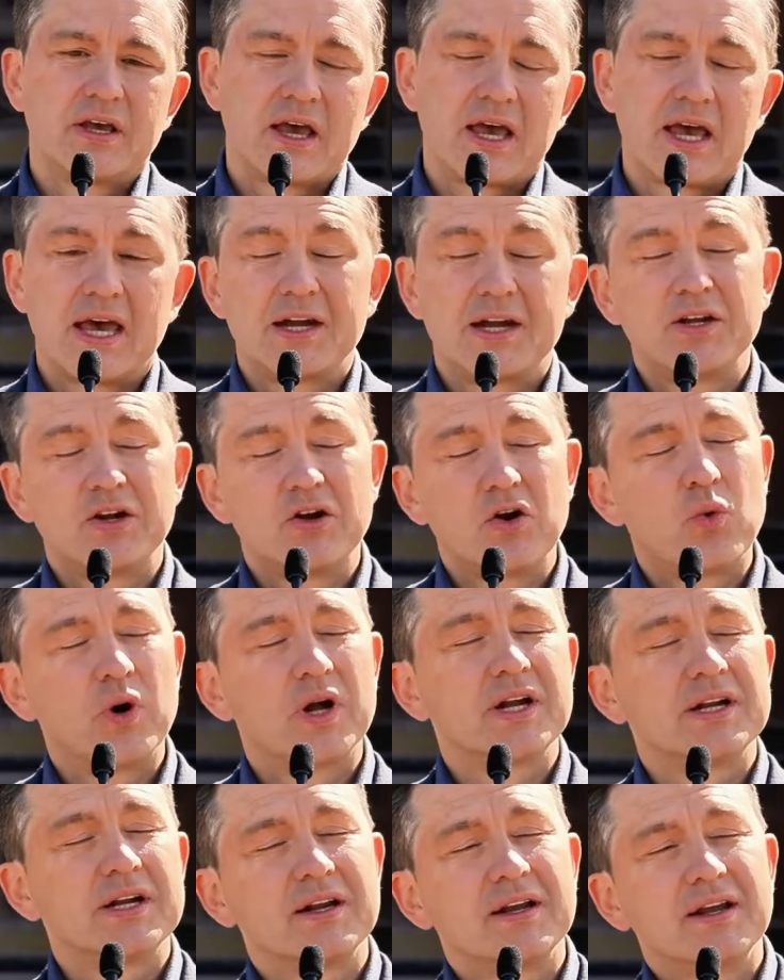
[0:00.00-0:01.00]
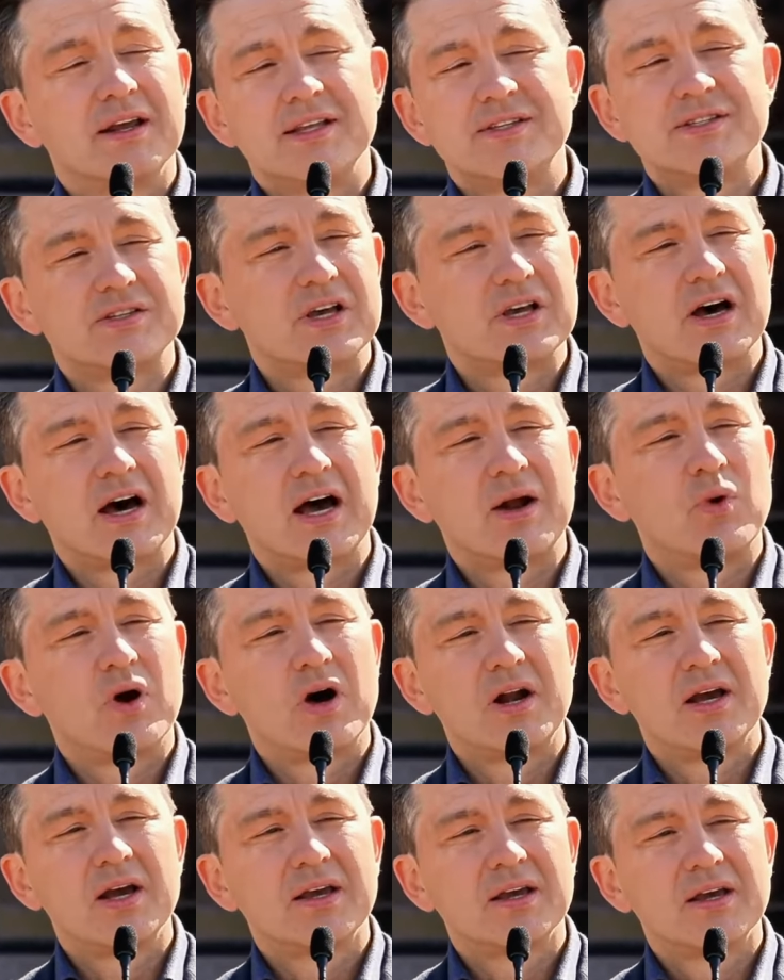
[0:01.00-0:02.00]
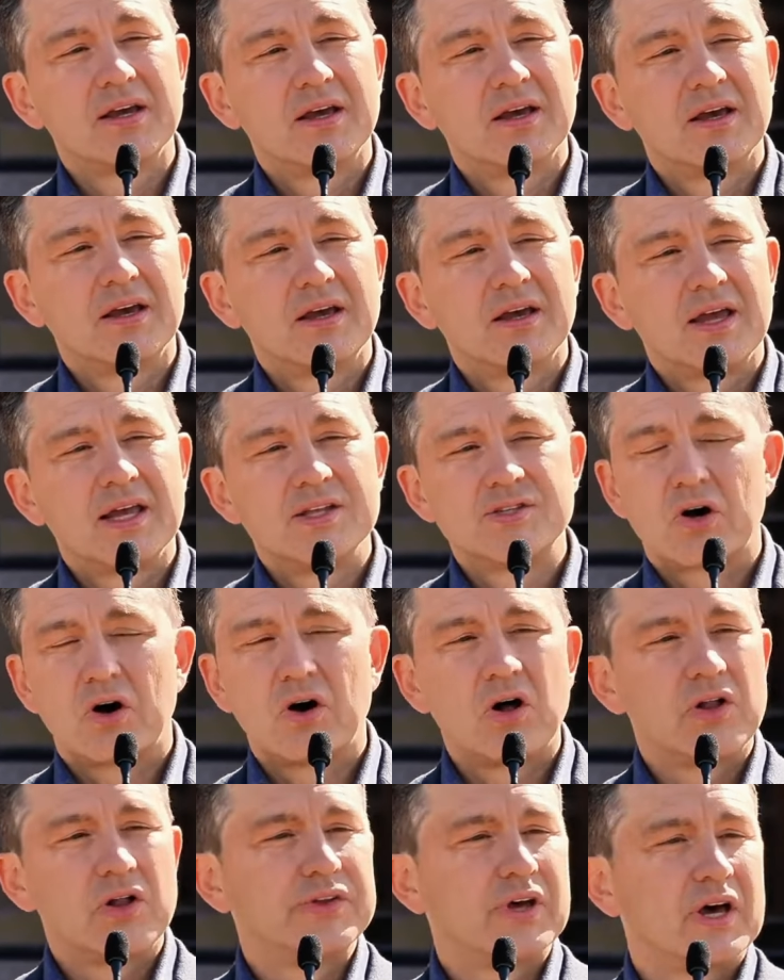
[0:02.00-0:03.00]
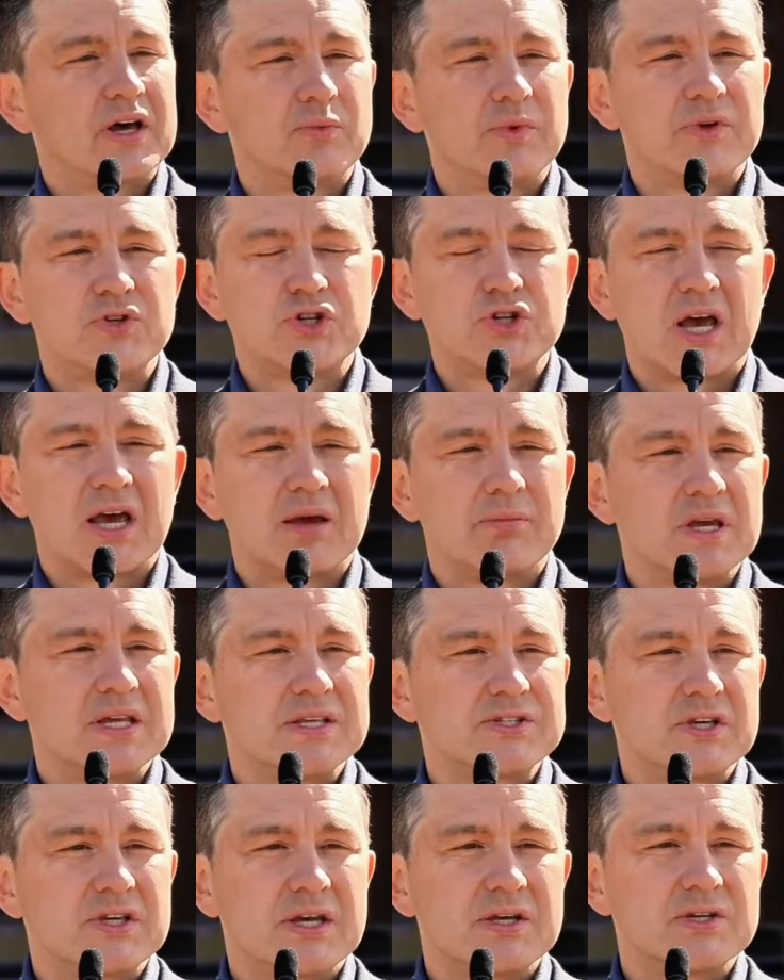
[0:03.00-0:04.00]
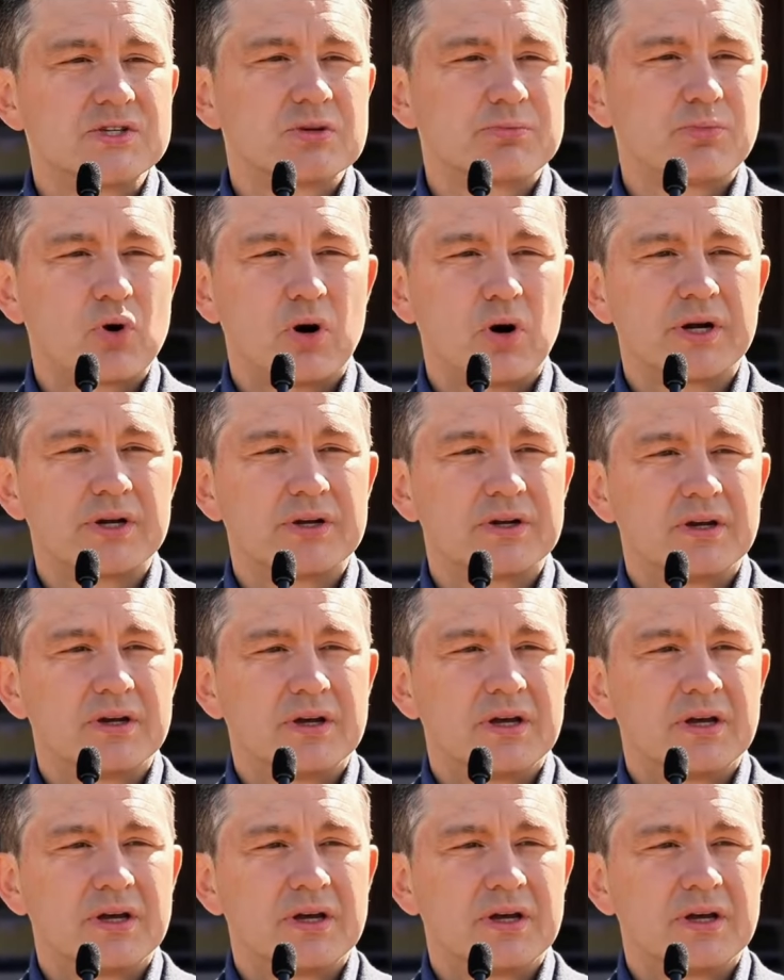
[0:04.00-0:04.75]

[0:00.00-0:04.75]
And you know what? It, it's ironic. It's all done with Jagmeet Singh's support.